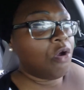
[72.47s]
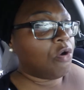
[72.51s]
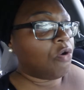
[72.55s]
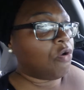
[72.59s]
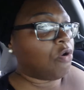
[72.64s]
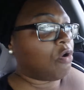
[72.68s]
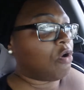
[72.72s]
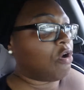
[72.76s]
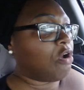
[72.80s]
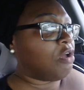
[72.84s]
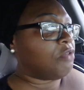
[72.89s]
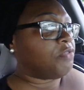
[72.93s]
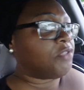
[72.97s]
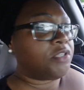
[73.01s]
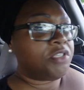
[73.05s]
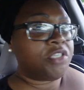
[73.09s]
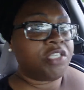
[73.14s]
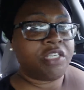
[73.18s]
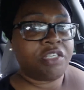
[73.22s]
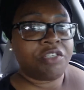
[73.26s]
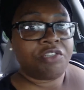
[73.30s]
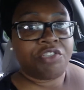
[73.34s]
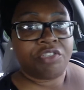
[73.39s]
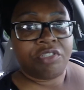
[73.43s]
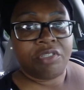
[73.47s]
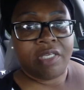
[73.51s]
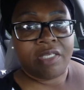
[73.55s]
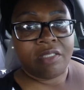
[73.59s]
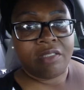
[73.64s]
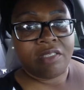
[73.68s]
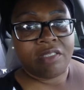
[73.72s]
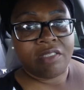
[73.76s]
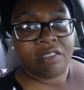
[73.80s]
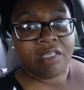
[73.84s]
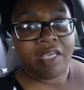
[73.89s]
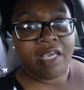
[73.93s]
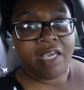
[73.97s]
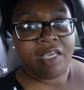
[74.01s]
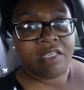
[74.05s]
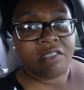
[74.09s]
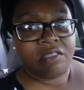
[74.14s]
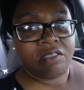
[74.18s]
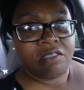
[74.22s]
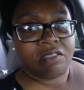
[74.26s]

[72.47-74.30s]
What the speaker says: or all the attention that this case